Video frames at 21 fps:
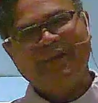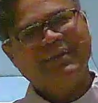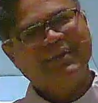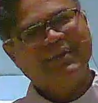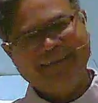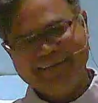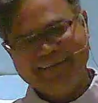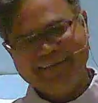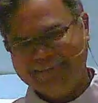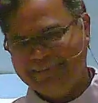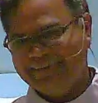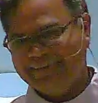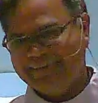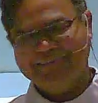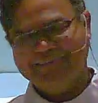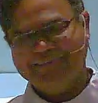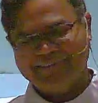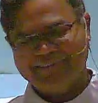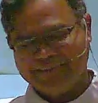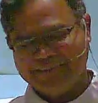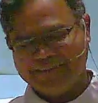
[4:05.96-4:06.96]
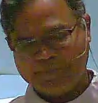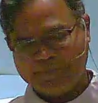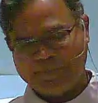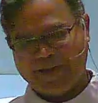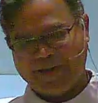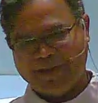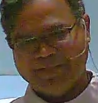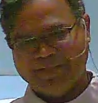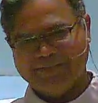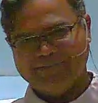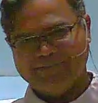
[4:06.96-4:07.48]
My dear sisters
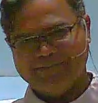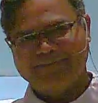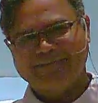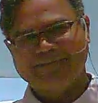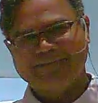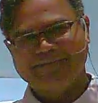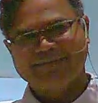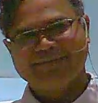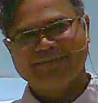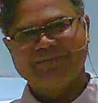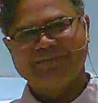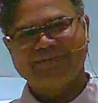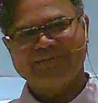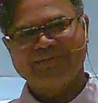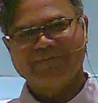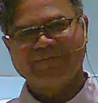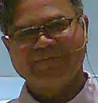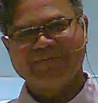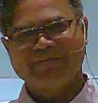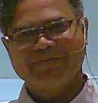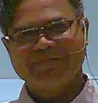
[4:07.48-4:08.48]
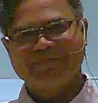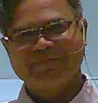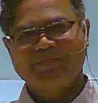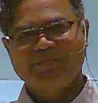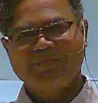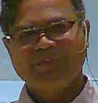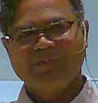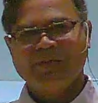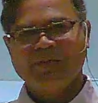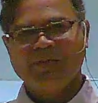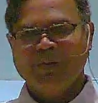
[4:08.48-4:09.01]
and brothers,
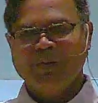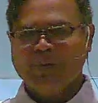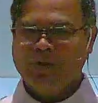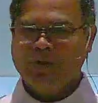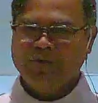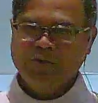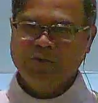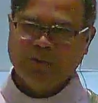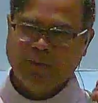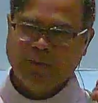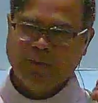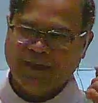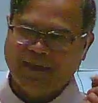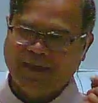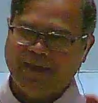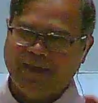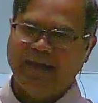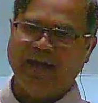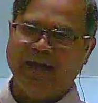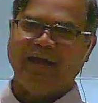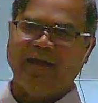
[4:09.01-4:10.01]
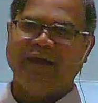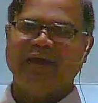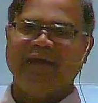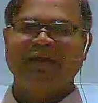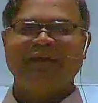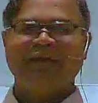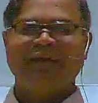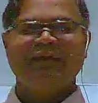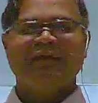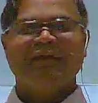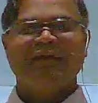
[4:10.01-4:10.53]
when you and
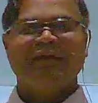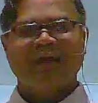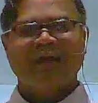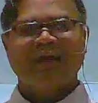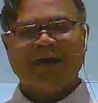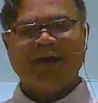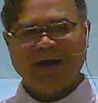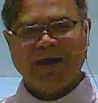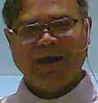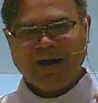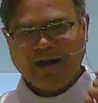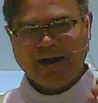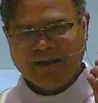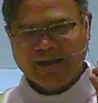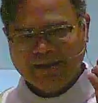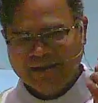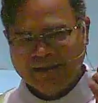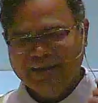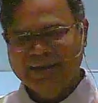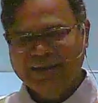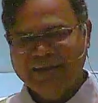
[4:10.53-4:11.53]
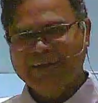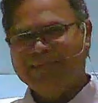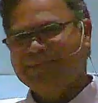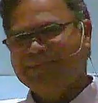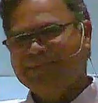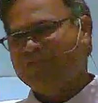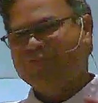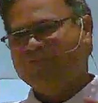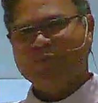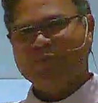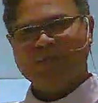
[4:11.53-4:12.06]
I are
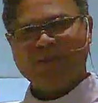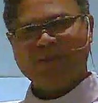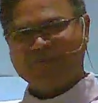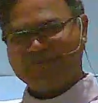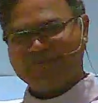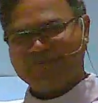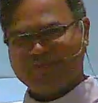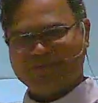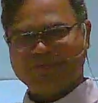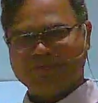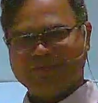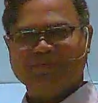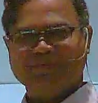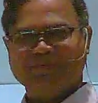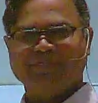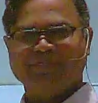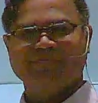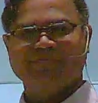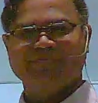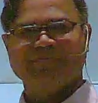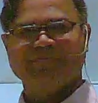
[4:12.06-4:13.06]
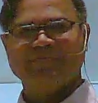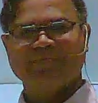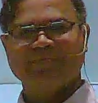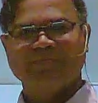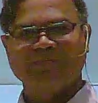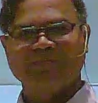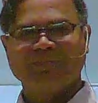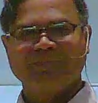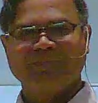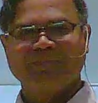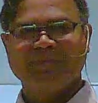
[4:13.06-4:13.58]
in a situation,
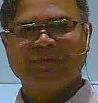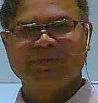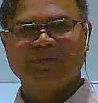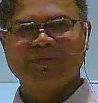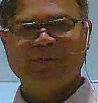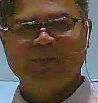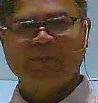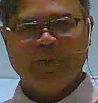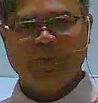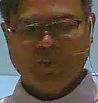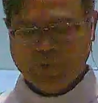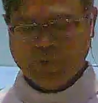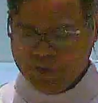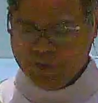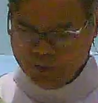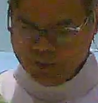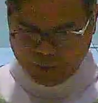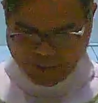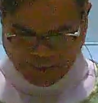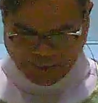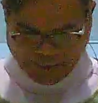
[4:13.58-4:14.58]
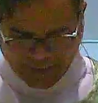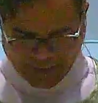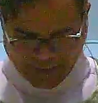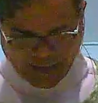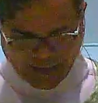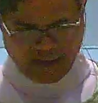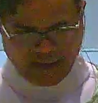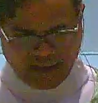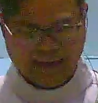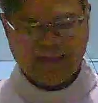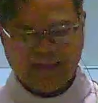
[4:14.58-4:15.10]
when you
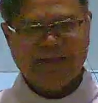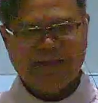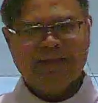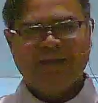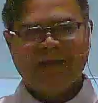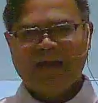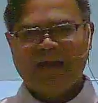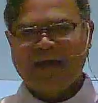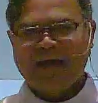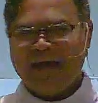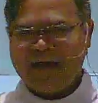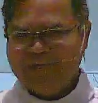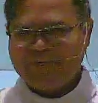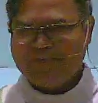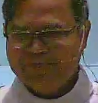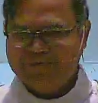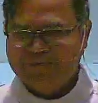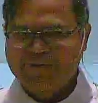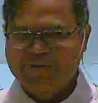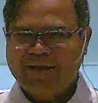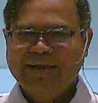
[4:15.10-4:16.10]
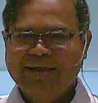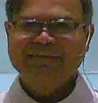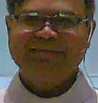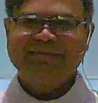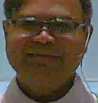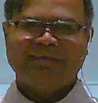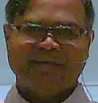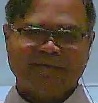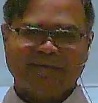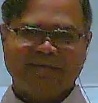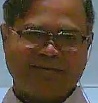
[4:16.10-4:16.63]
and I are
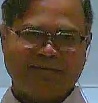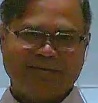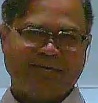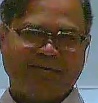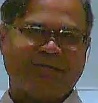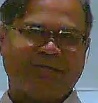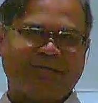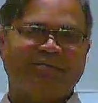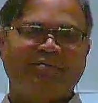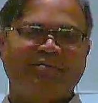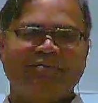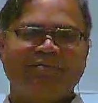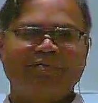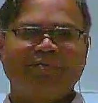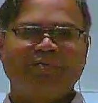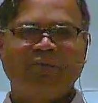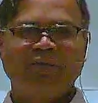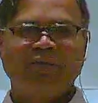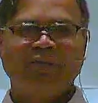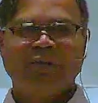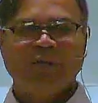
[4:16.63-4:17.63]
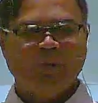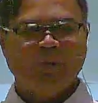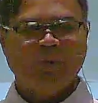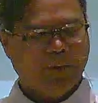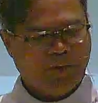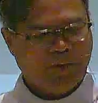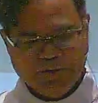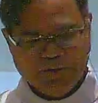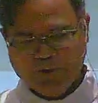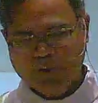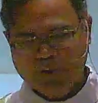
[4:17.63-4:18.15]
frightened,
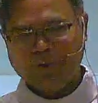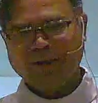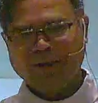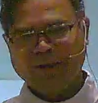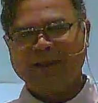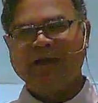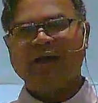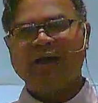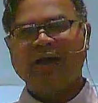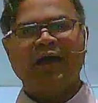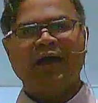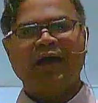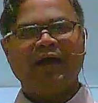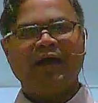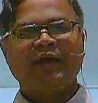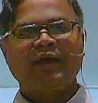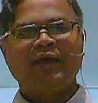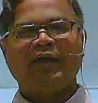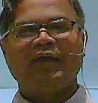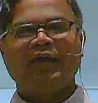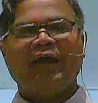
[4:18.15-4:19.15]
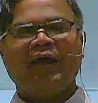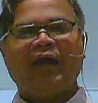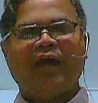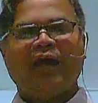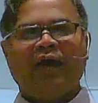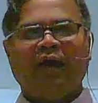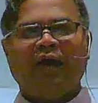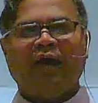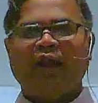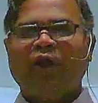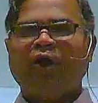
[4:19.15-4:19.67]
when you and I
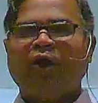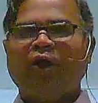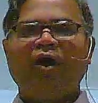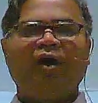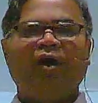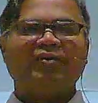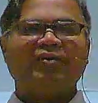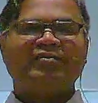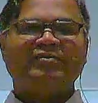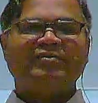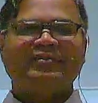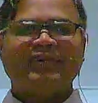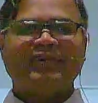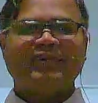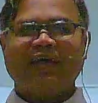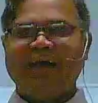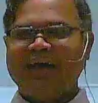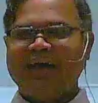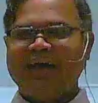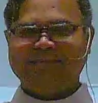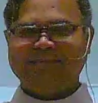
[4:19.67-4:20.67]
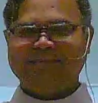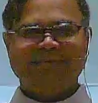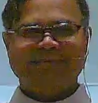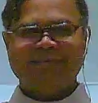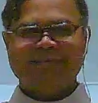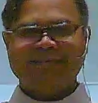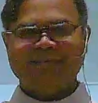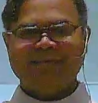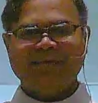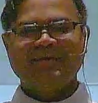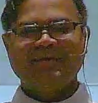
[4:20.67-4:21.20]
are lost at
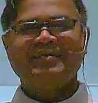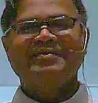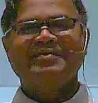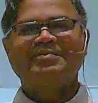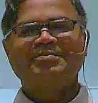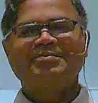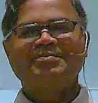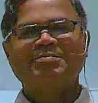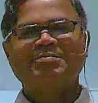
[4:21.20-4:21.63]
sea,